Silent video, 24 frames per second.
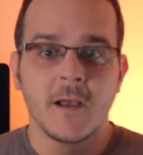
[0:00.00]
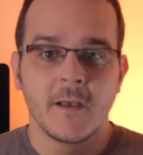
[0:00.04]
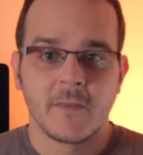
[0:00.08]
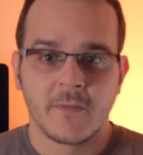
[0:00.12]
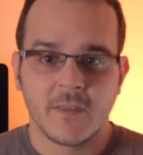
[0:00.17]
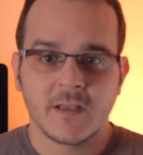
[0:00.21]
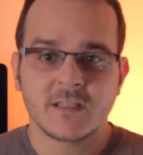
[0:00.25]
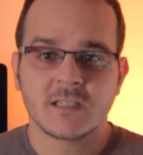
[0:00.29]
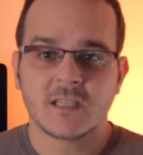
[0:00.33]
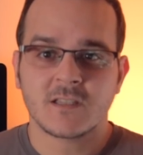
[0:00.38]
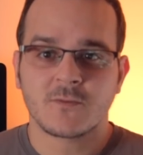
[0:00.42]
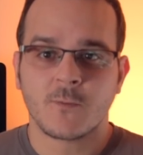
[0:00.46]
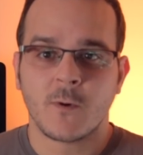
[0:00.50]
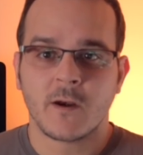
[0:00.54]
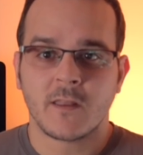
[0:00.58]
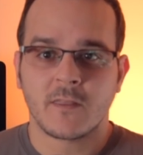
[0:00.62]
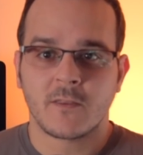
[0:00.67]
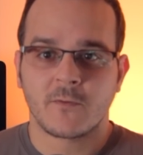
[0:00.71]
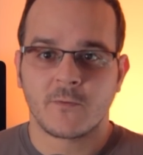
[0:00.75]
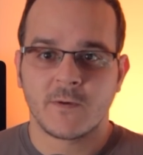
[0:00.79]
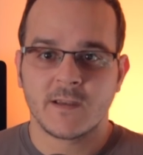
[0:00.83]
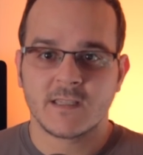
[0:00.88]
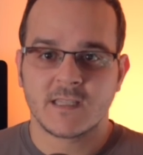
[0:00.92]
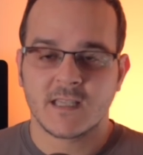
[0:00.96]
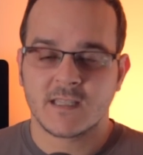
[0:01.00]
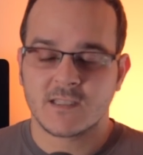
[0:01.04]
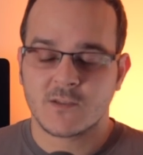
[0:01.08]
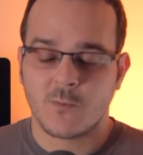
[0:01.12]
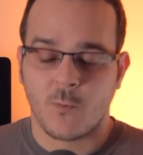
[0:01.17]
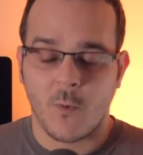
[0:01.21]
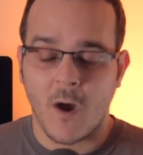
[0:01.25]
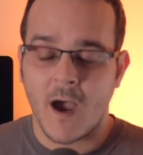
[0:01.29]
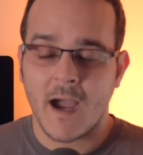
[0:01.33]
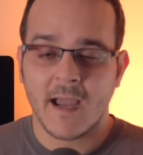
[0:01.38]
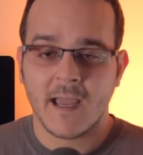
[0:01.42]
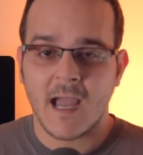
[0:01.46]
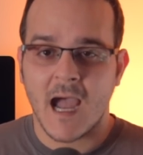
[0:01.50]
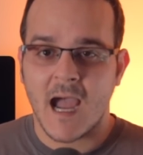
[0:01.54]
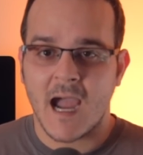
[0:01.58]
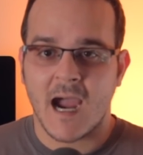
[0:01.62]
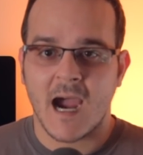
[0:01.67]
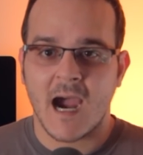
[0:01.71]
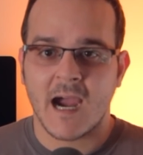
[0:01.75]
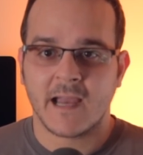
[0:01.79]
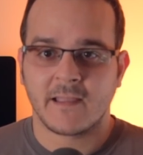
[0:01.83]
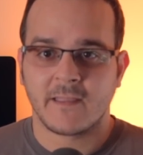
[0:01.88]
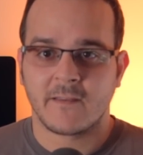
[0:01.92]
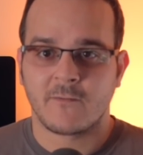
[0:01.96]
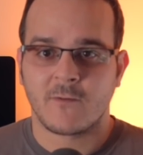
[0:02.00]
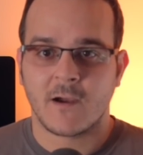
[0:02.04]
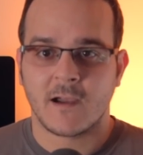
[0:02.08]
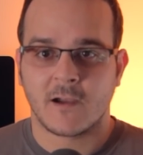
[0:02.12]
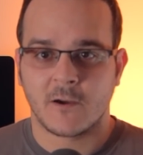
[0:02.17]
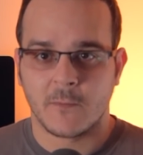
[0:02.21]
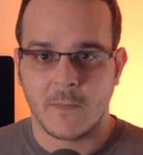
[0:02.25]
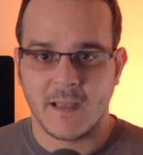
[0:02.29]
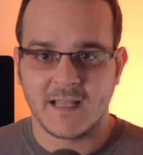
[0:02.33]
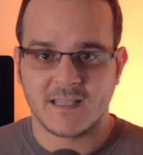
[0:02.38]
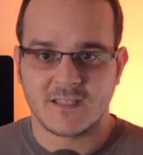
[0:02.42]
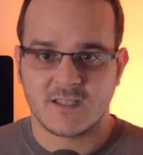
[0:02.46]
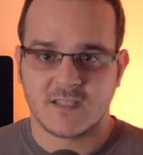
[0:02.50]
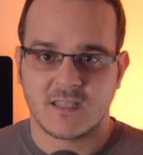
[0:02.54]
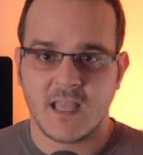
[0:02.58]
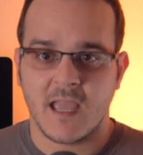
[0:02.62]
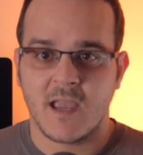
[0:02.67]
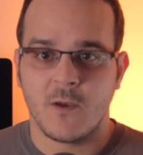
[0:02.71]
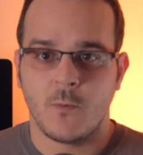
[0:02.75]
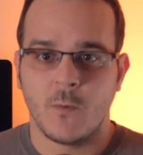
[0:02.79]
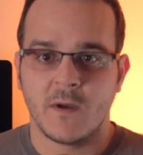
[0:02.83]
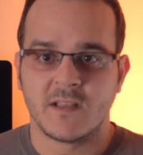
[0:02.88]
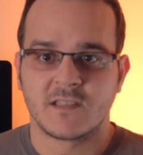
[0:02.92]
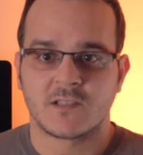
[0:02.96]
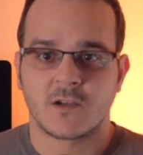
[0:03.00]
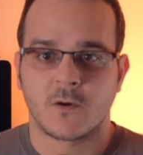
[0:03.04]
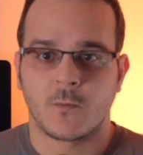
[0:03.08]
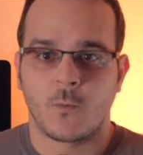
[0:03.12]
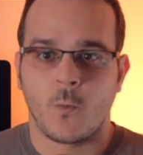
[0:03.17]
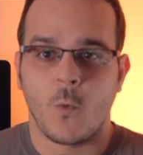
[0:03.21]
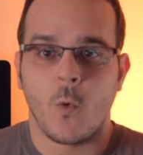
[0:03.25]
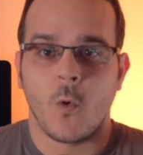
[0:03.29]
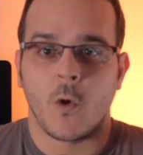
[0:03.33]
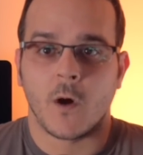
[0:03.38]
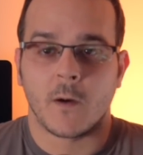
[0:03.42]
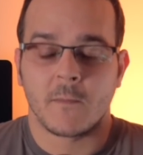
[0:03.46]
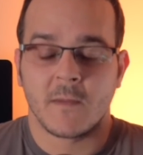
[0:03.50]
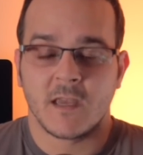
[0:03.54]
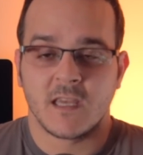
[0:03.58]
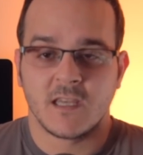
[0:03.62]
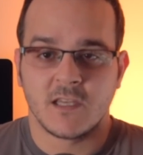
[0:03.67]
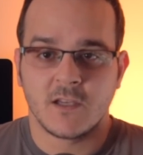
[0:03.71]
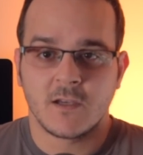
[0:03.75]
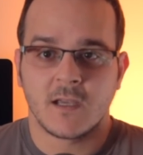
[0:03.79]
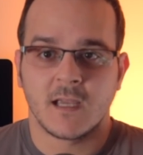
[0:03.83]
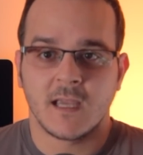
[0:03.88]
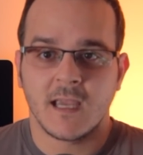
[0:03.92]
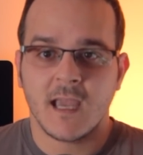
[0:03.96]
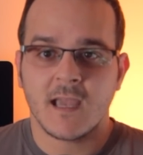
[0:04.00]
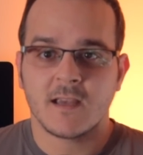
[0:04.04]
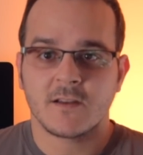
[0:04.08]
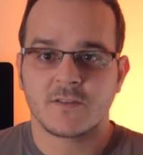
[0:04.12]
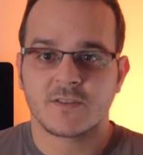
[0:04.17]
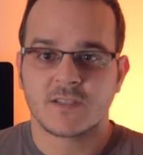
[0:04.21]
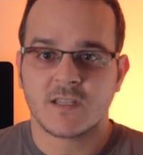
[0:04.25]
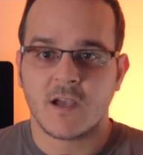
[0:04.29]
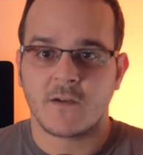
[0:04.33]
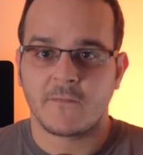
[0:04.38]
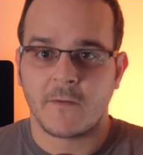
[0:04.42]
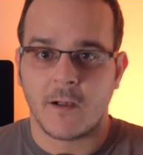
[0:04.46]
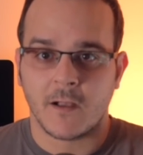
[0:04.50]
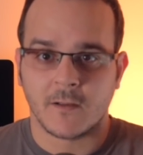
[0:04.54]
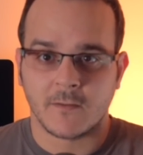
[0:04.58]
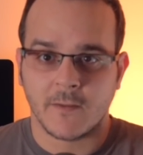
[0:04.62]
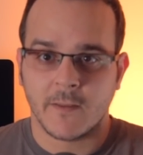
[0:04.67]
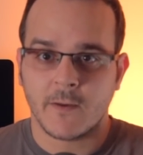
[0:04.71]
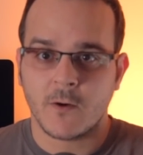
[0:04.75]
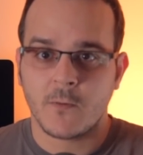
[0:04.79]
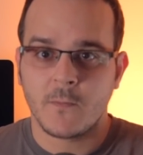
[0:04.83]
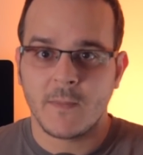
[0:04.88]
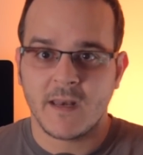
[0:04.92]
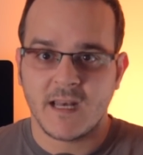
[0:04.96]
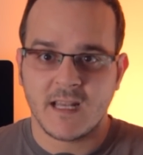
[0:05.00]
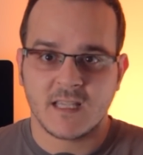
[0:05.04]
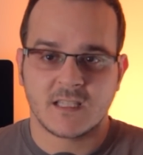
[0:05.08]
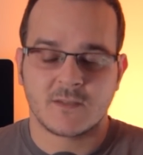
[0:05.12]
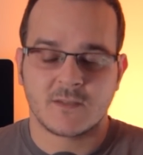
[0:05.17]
This is one of the reasons why I highly recommend stay winter warm. You can get yourself a little mini